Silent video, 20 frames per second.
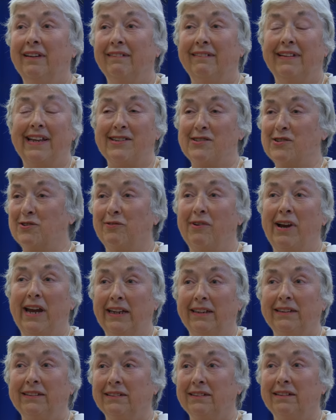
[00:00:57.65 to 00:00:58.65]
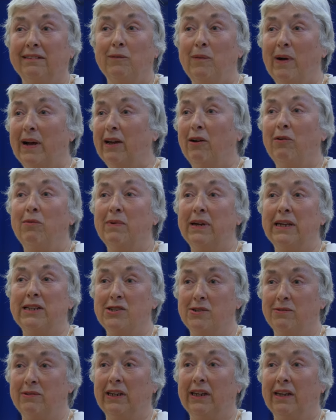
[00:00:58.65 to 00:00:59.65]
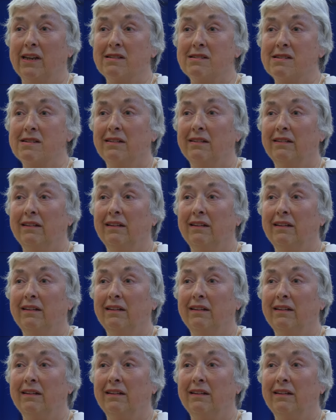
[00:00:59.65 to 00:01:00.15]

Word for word: that's great, why aren't we doing it?